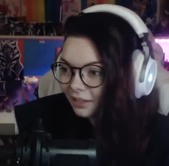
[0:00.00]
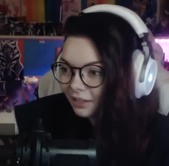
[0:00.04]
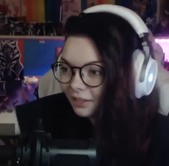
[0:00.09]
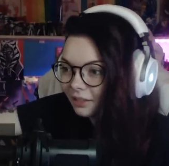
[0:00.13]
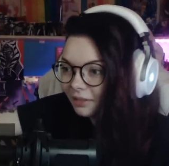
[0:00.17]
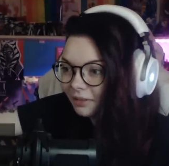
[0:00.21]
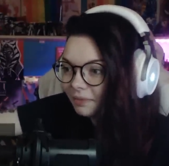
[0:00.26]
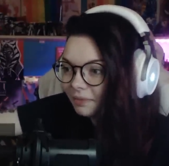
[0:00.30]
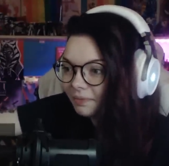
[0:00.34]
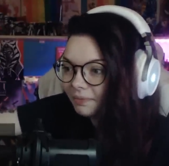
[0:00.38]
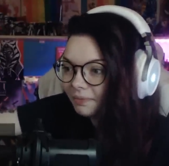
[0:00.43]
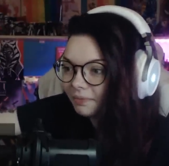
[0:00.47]

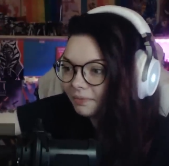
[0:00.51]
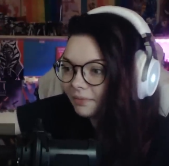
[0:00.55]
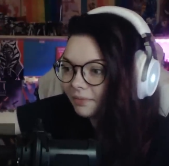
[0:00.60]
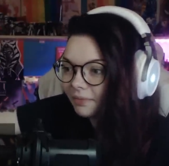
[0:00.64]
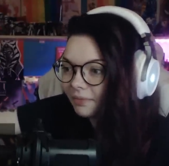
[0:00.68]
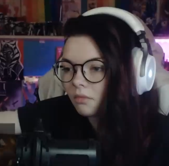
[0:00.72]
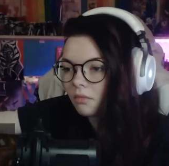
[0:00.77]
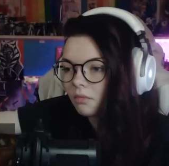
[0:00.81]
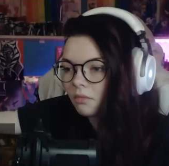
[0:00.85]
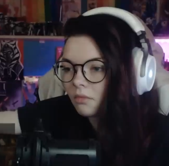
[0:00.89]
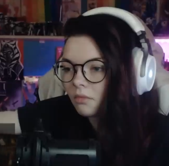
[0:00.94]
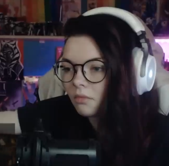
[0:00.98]

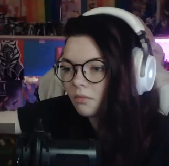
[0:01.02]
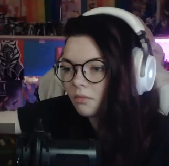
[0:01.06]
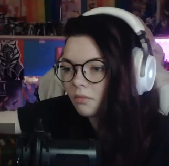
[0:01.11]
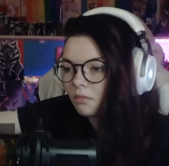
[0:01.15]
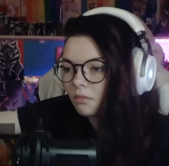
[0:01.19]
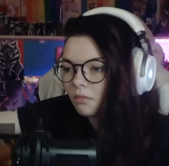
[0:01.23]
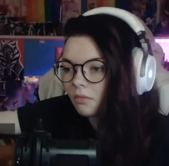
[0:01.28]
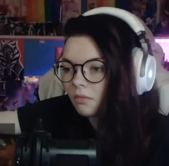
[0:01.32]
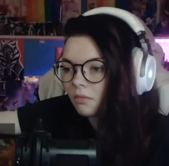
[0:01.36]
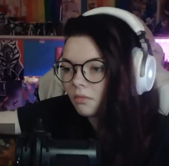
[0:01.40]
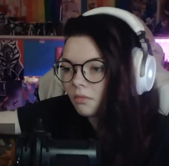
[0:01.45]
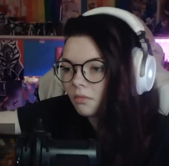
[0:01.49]

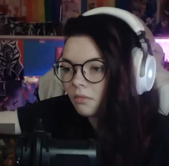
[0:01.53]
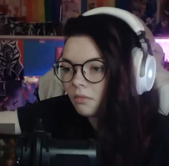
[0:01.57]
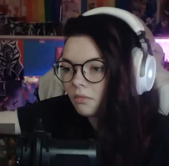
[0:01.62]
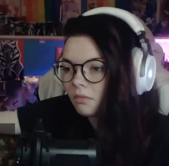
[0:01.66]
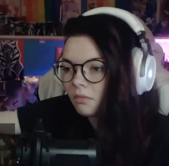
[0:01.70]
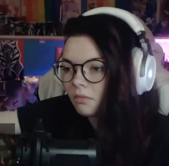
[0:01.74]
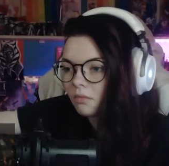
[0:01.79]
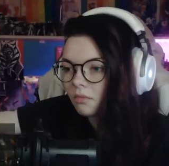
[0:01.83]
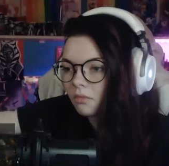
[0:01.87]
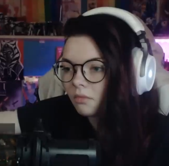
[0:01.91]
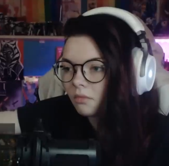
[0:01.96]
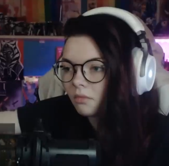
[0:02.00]

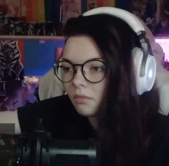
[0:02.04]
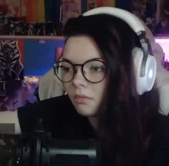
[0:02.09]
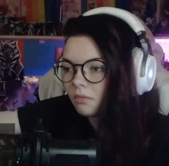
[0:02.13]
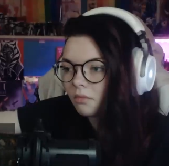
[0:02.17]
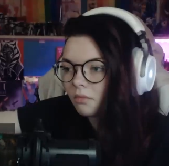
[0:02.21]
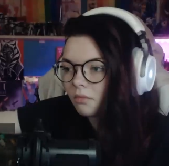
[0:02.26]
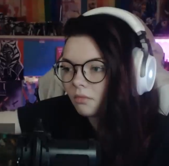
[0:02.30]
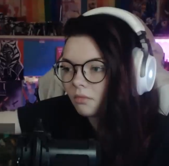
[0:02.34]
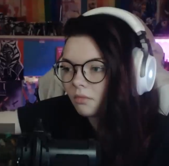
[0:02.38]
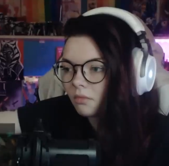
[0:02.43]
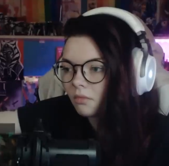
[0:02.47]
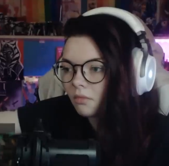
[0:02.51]

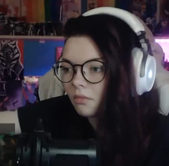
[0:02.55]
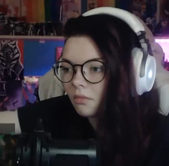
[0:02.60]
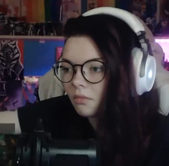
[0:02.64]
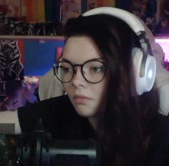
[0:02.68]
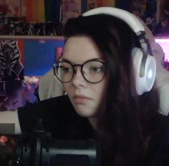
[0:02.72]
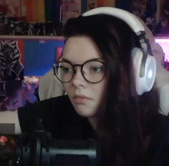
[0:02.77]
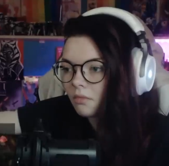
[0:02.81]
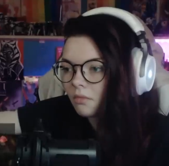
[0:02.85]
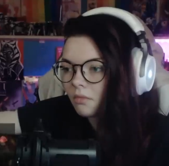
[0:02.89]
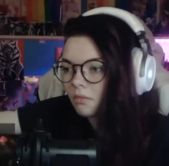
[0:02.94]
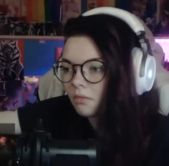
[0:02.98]
[no speech]